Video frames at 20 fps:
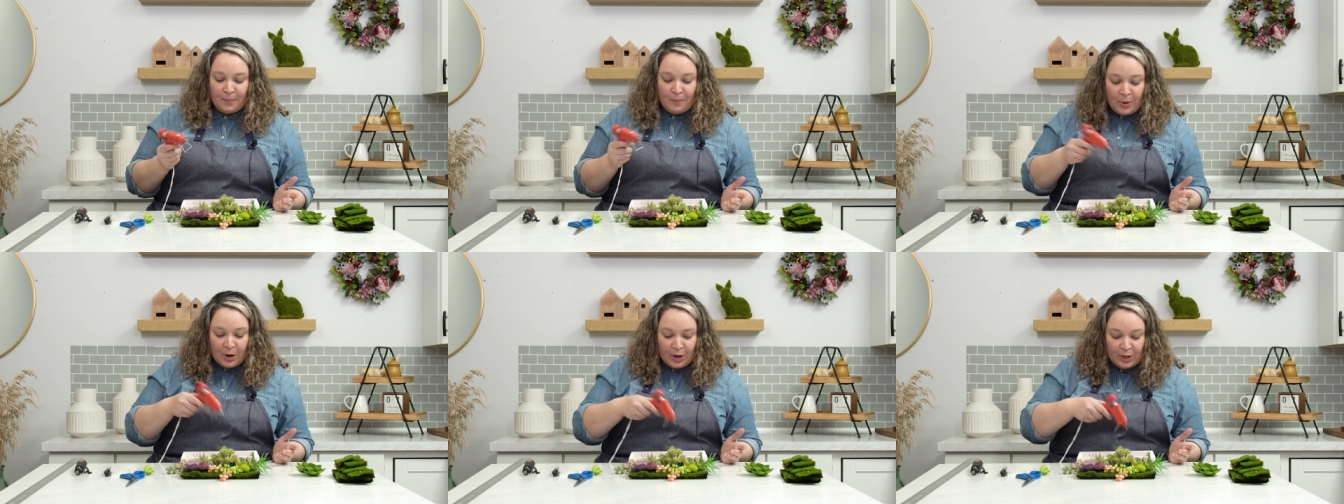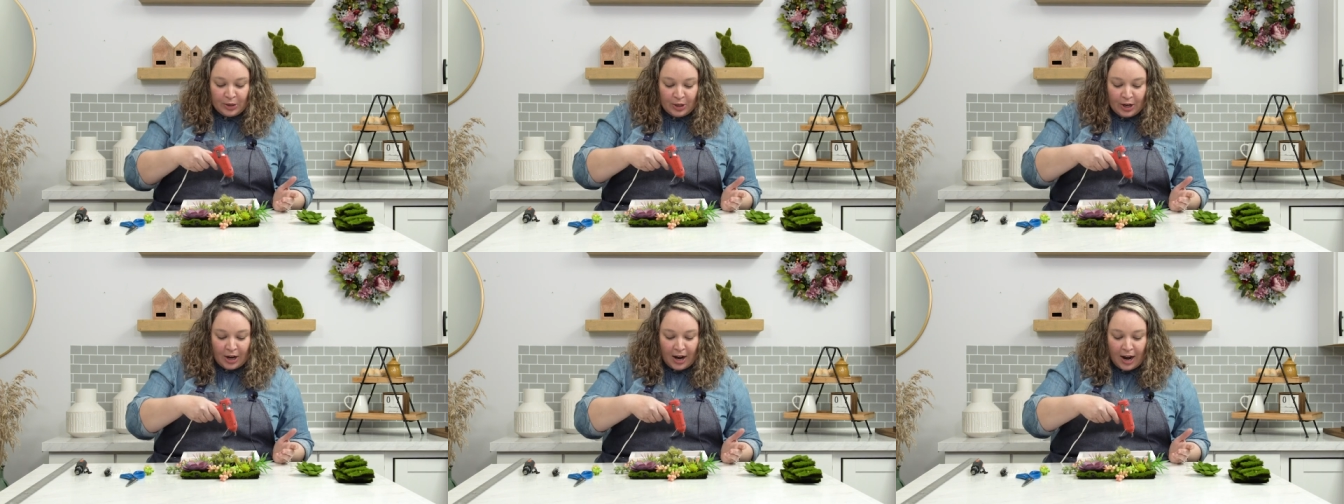
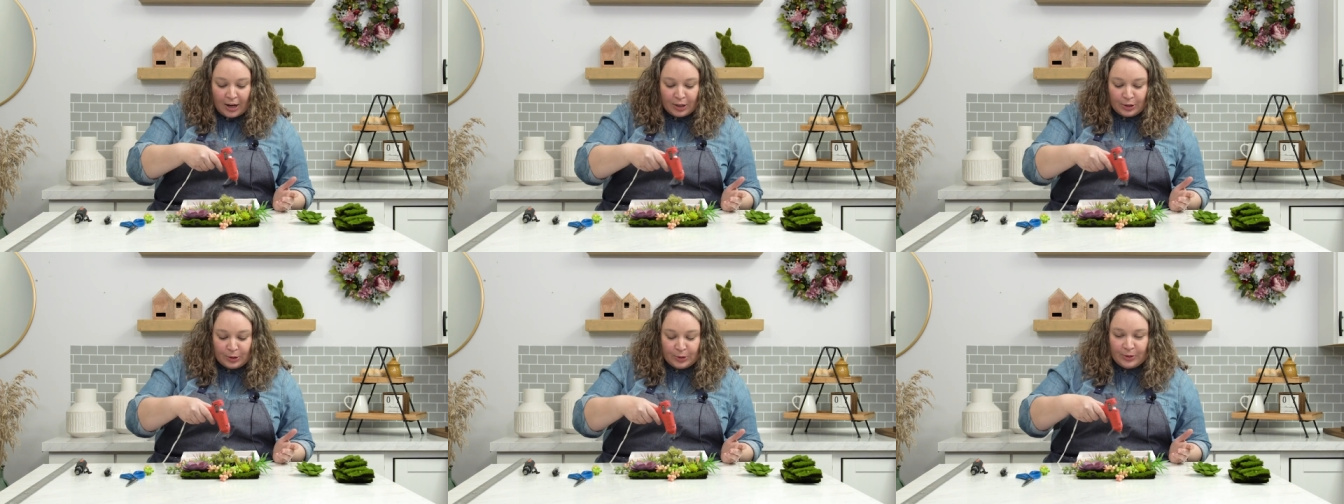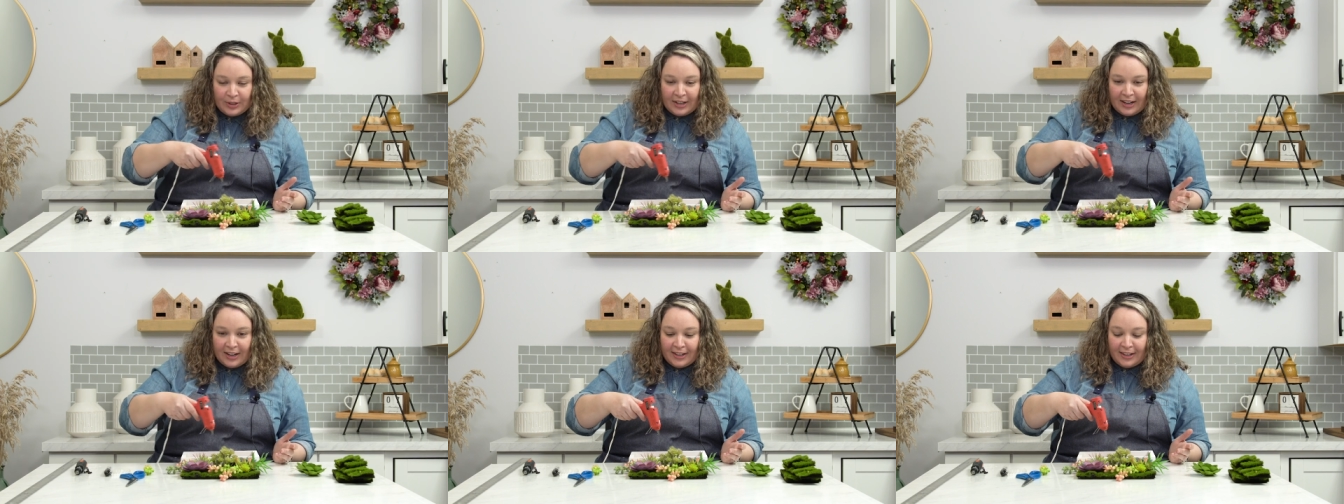put the hot
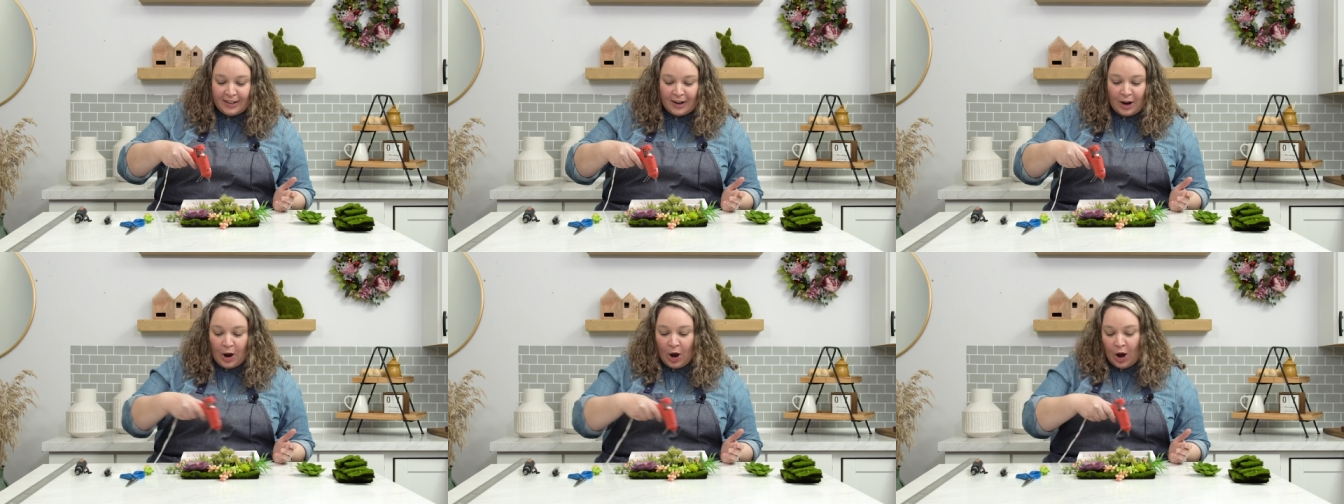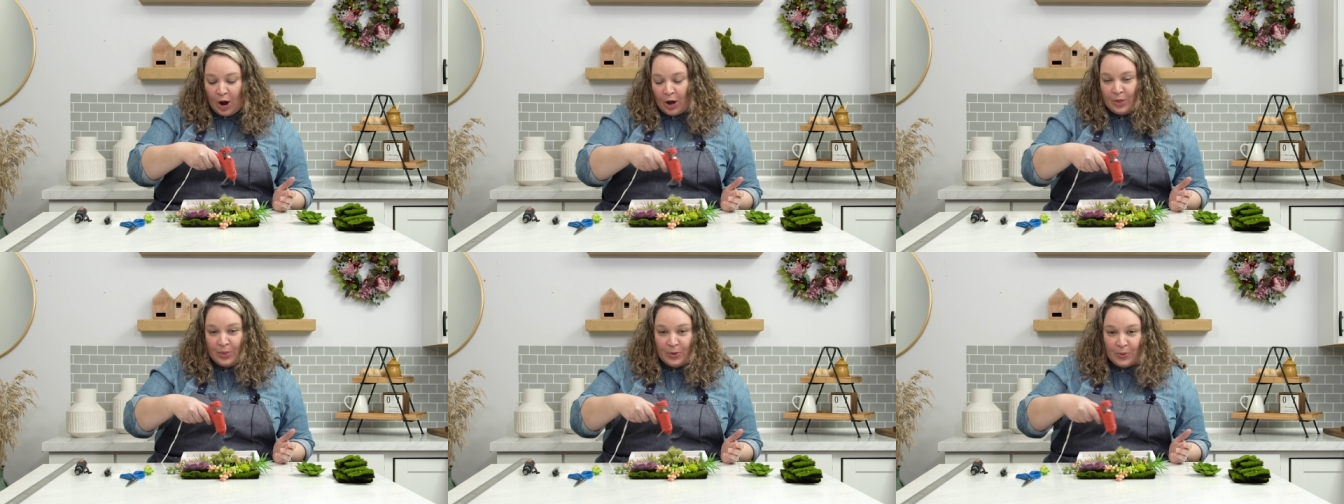glue gun
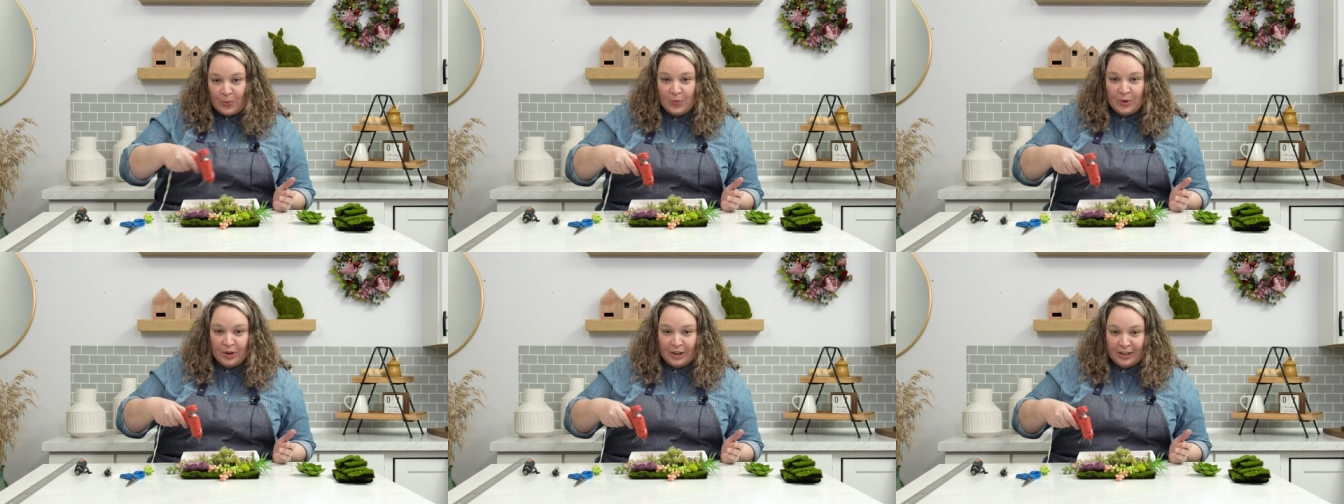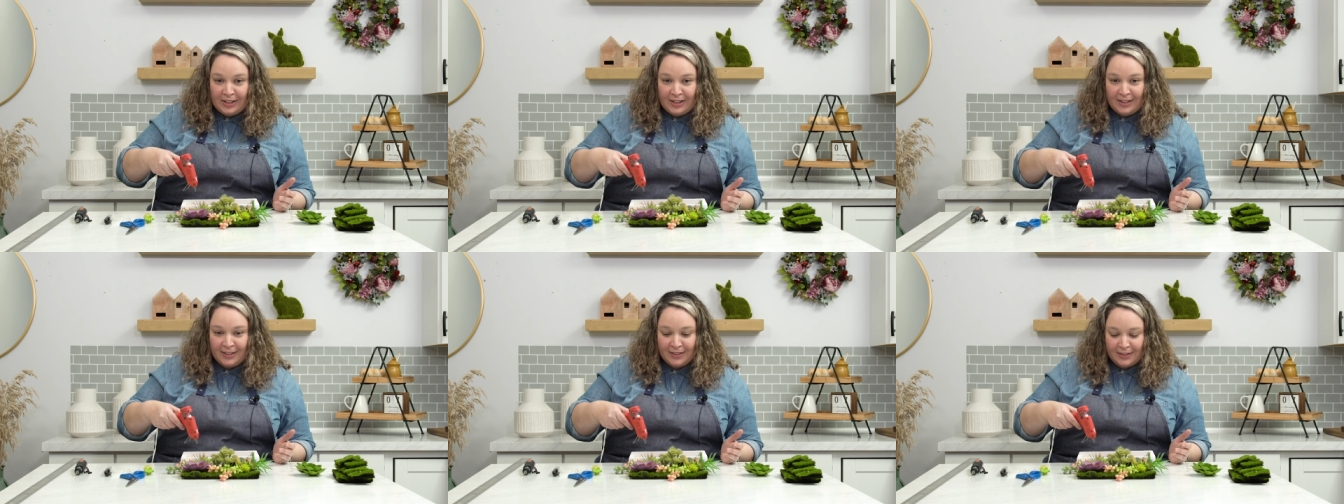on the
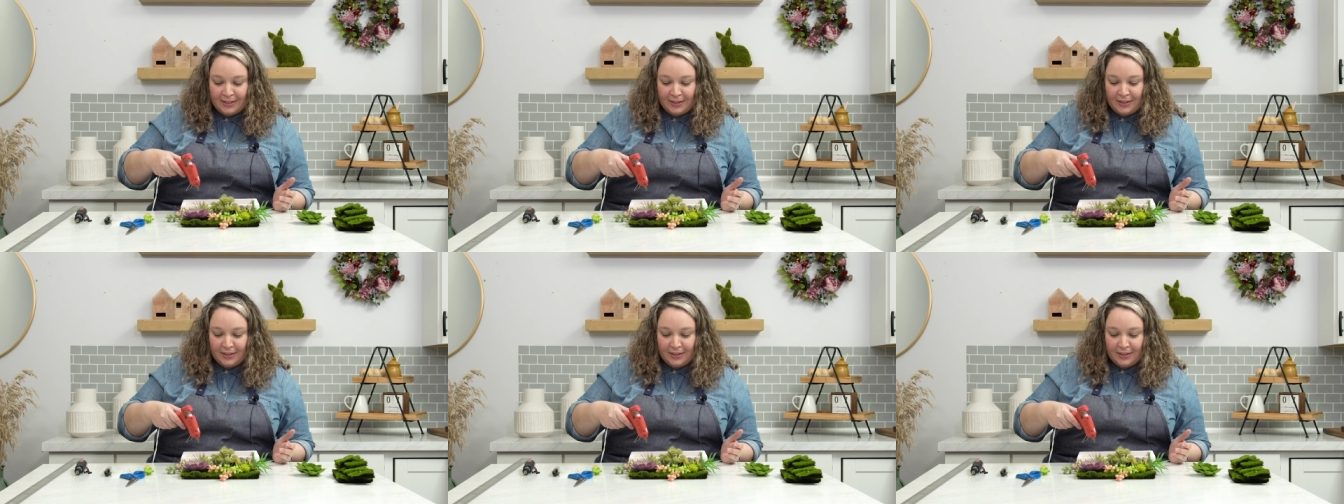wood